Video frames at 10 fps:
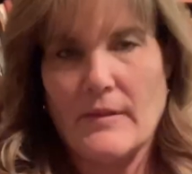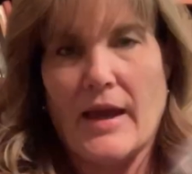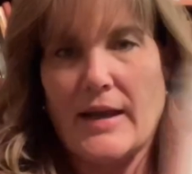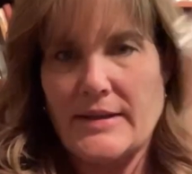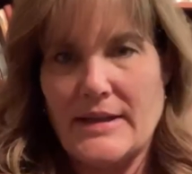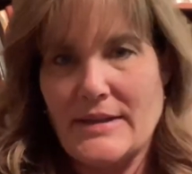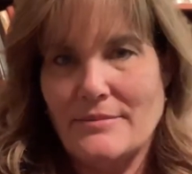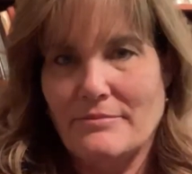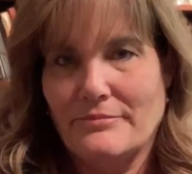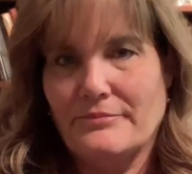Hexies,
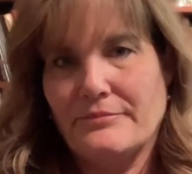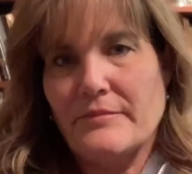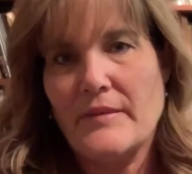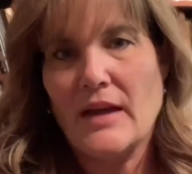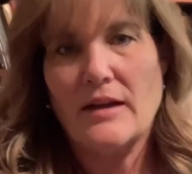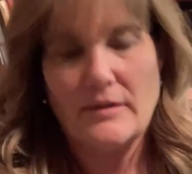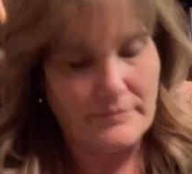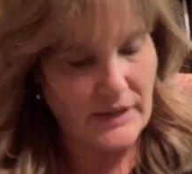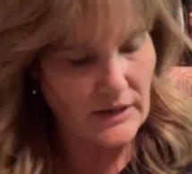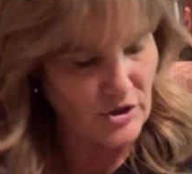
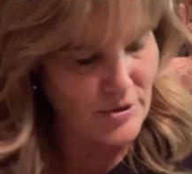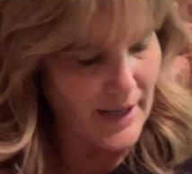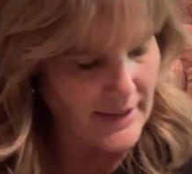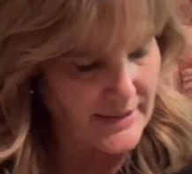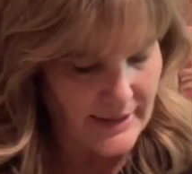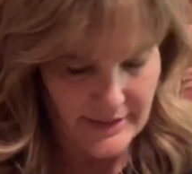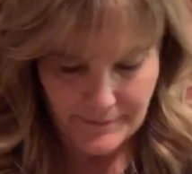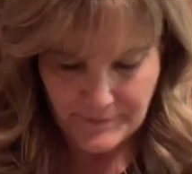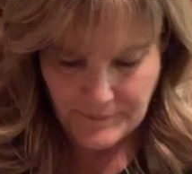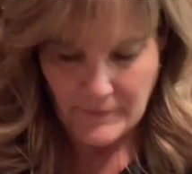English Hexies.
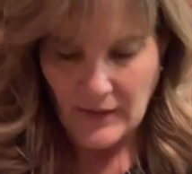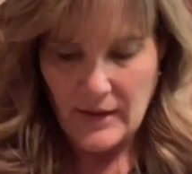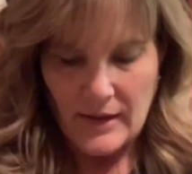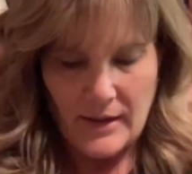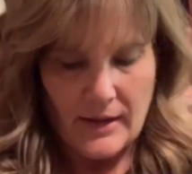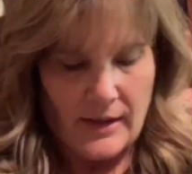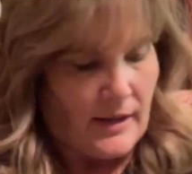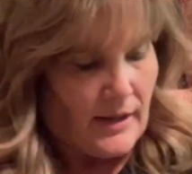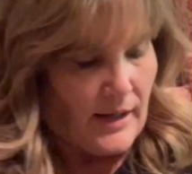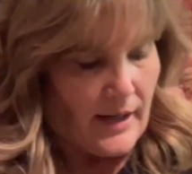
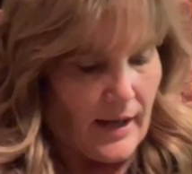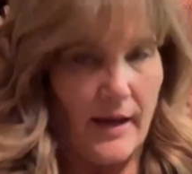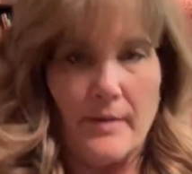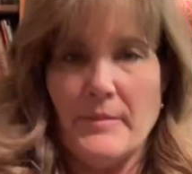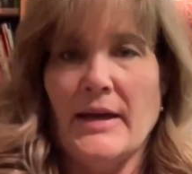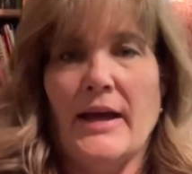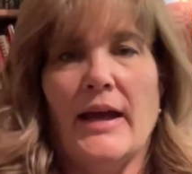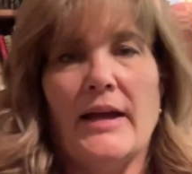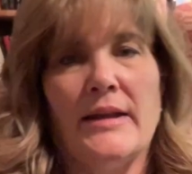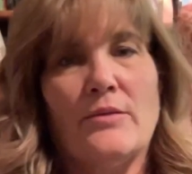And
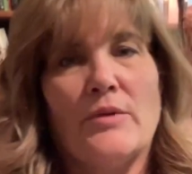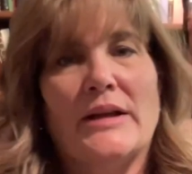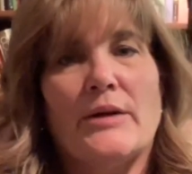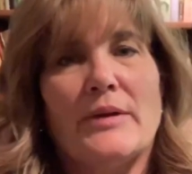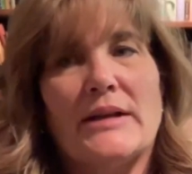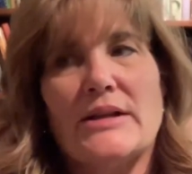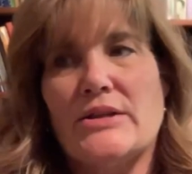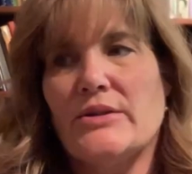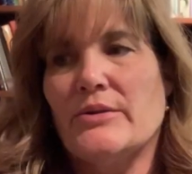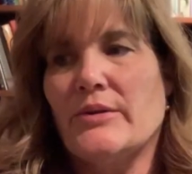then really quickly
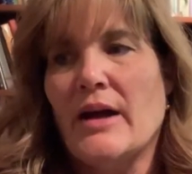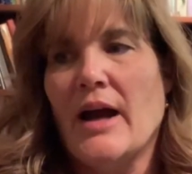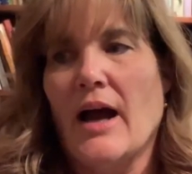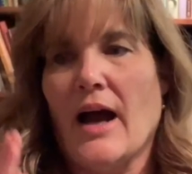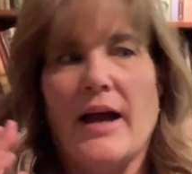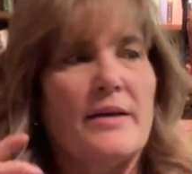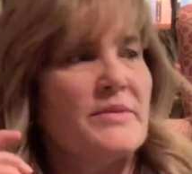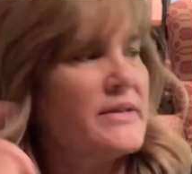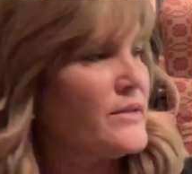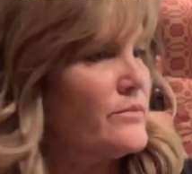too, I am
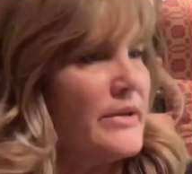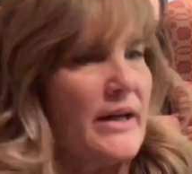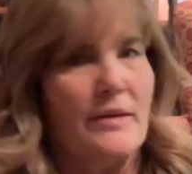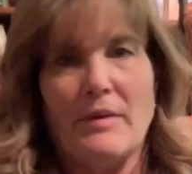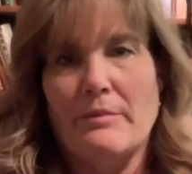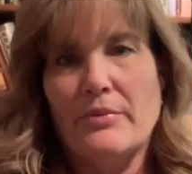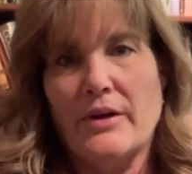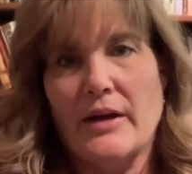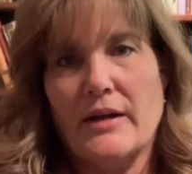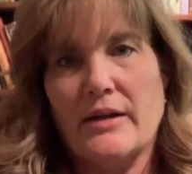still reading my
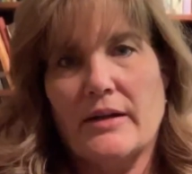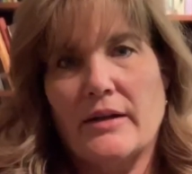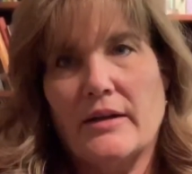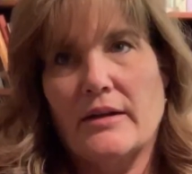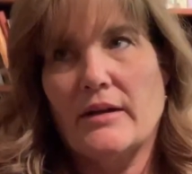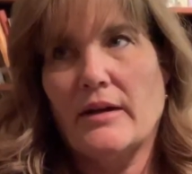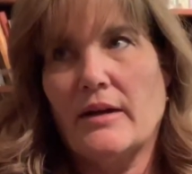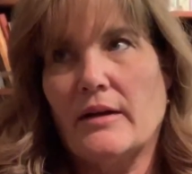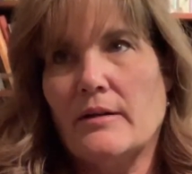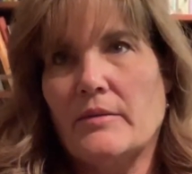book
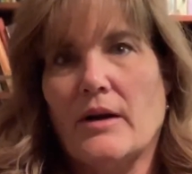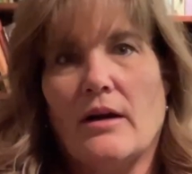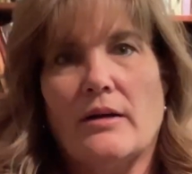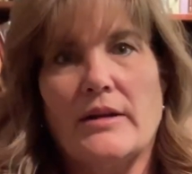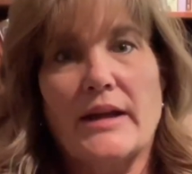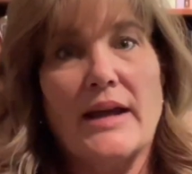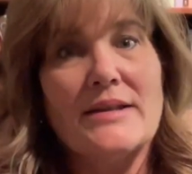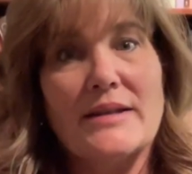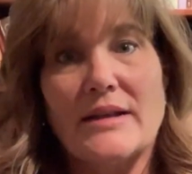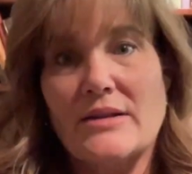called The
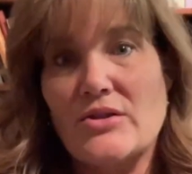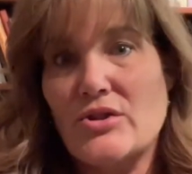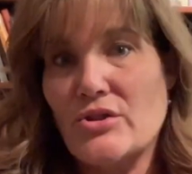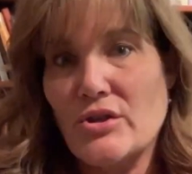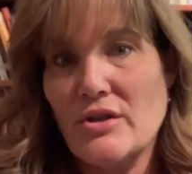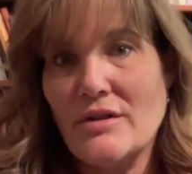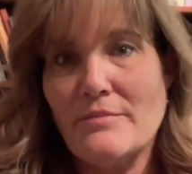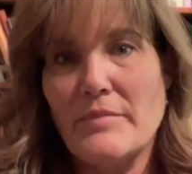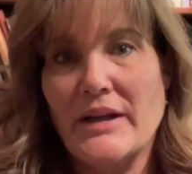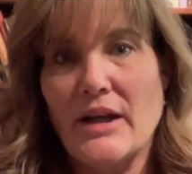Case Against Sugar
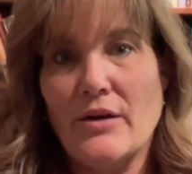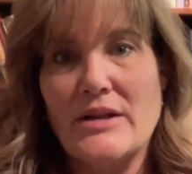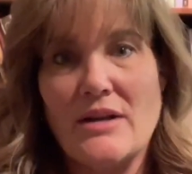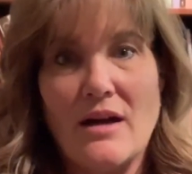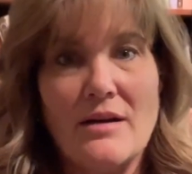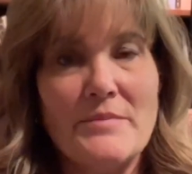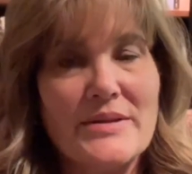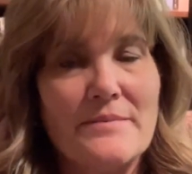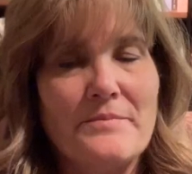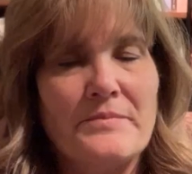by Gary Taubes,